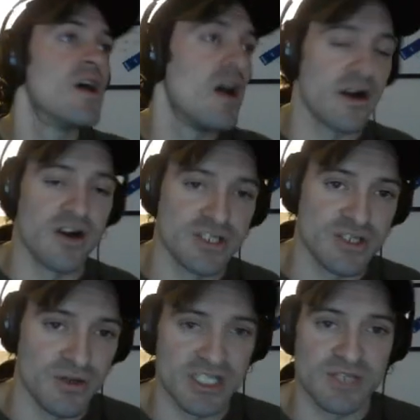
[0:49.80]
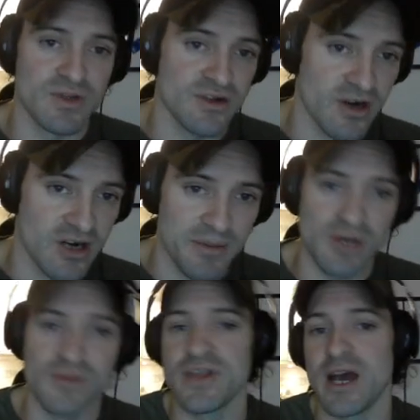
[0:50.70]
a cursed cultist with the Dark
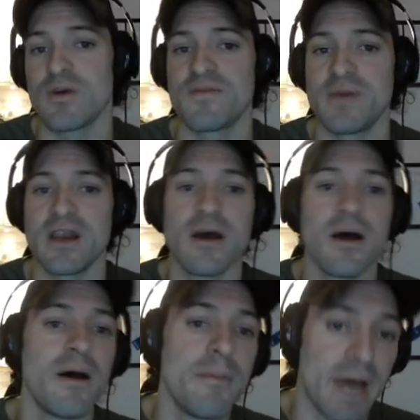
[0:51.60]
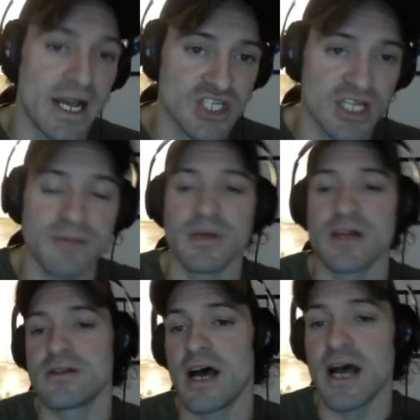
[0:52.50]
Commune. That would have been batshit, but
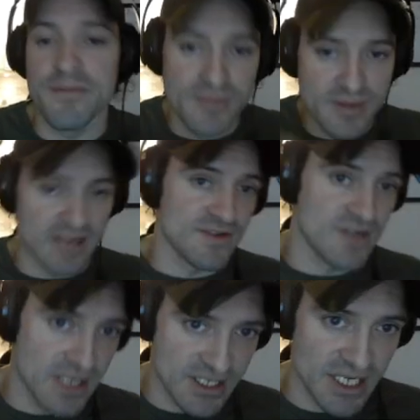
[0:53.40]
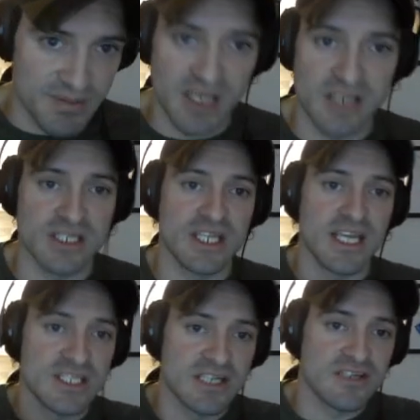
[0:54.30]
that doesn't exist because it
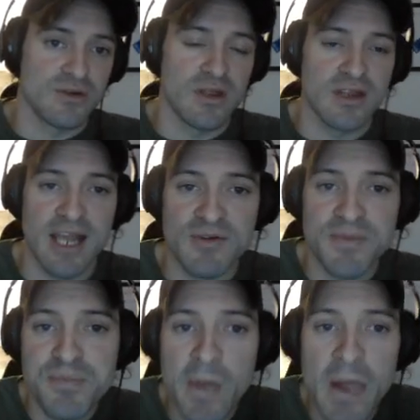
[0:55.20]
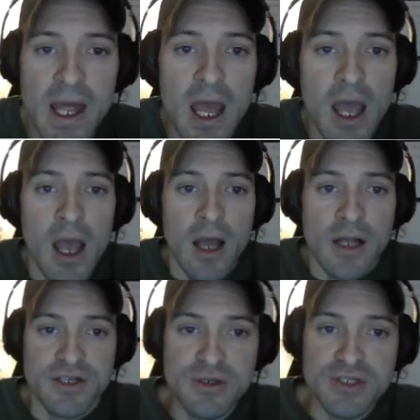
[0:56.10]
is excluding the damned.
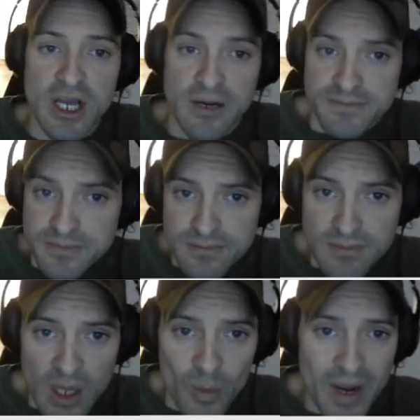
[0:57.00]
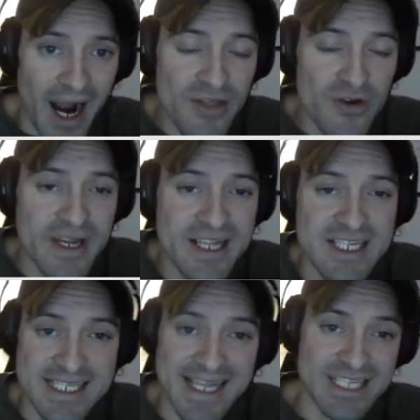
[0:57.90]
To do so, we either get to
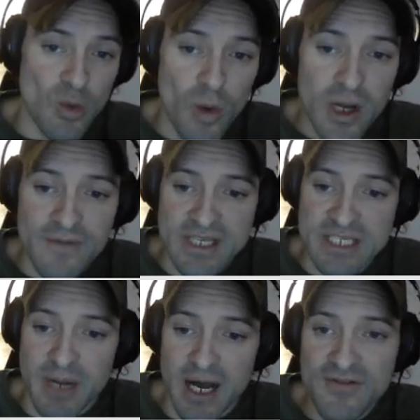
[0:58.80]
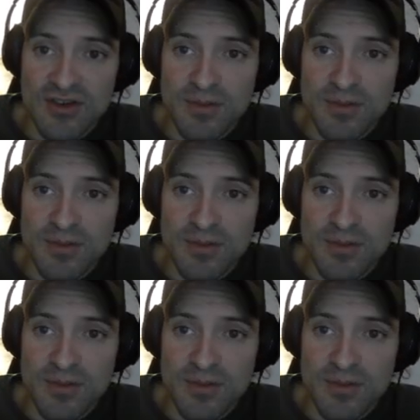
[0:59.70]
select one of these buffs,